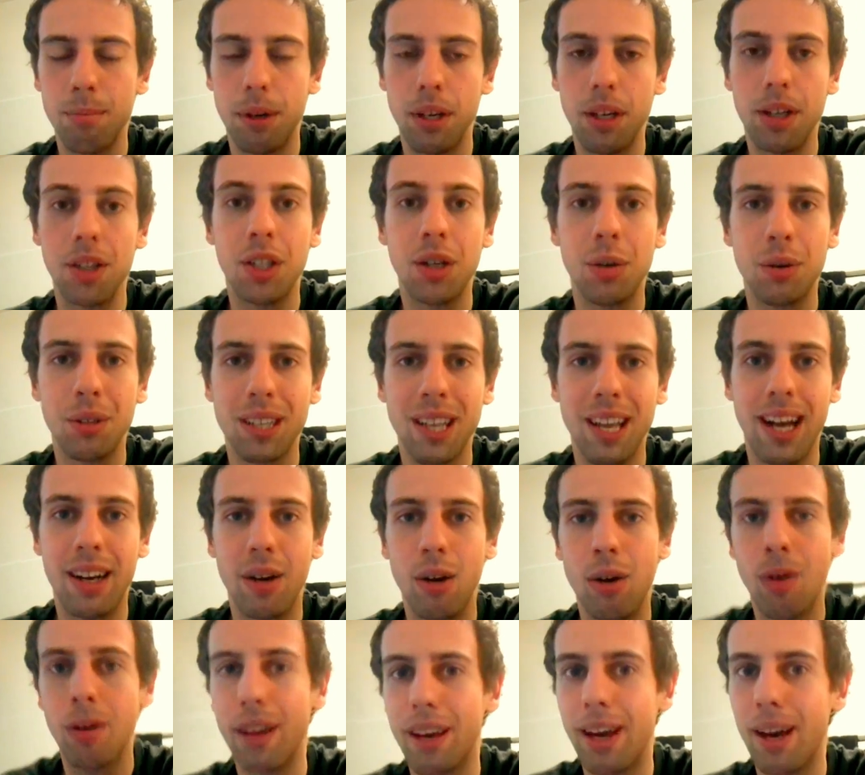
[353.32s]
because she was
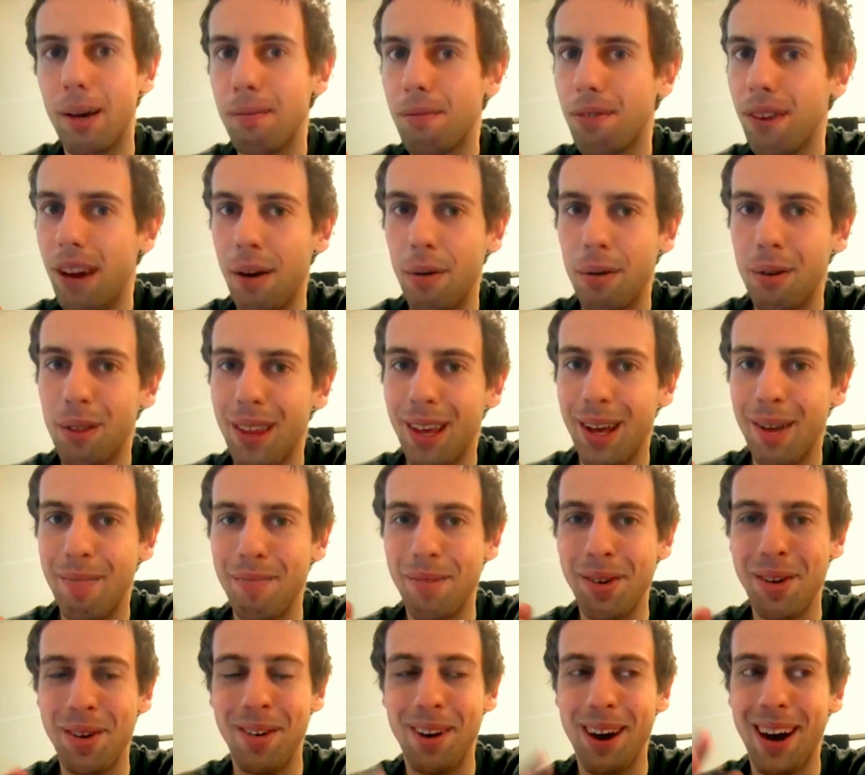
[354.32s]
like, oh yeah, I'm fine with
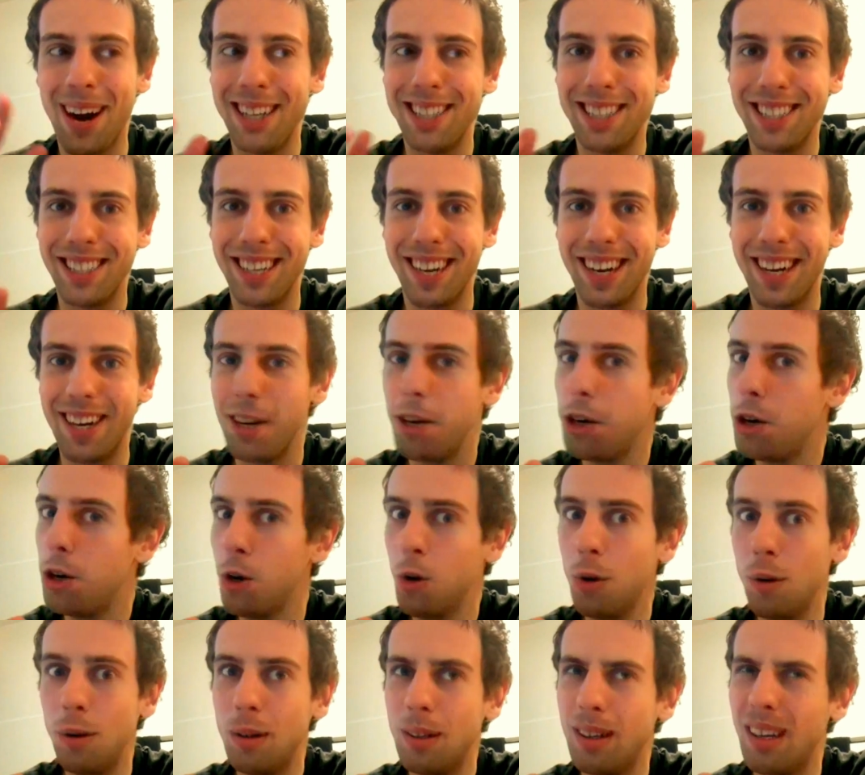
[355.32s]
that. But her eyes said,
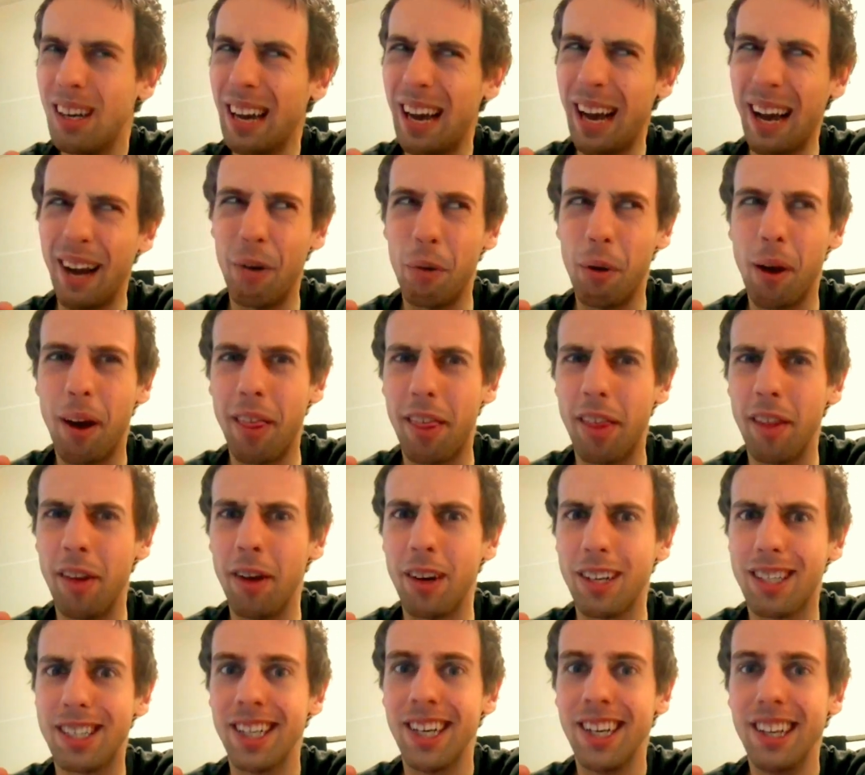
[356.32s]
I'd rather
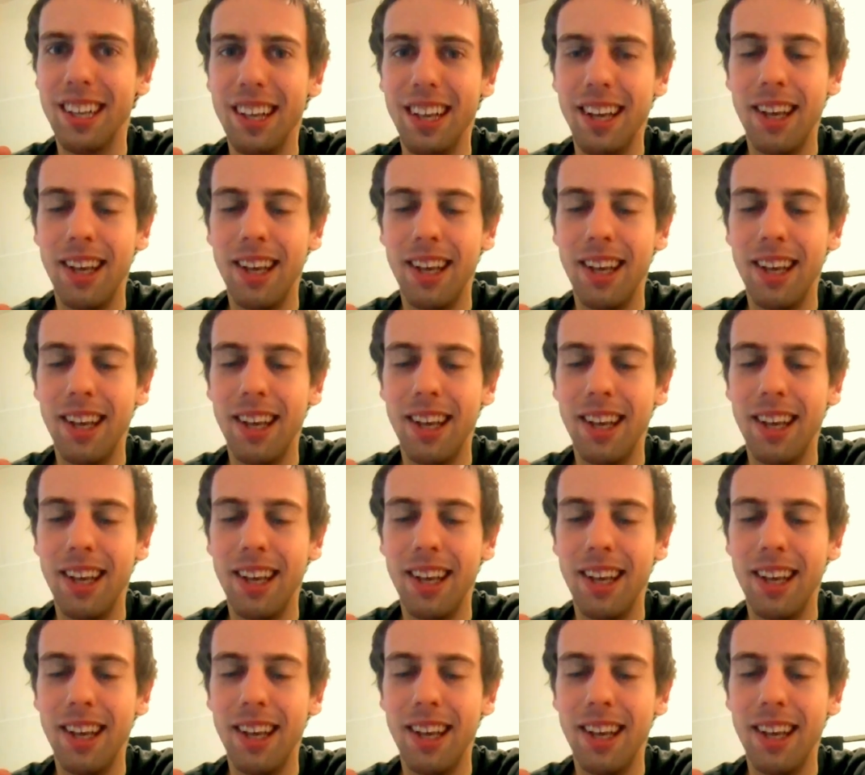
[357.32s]
not.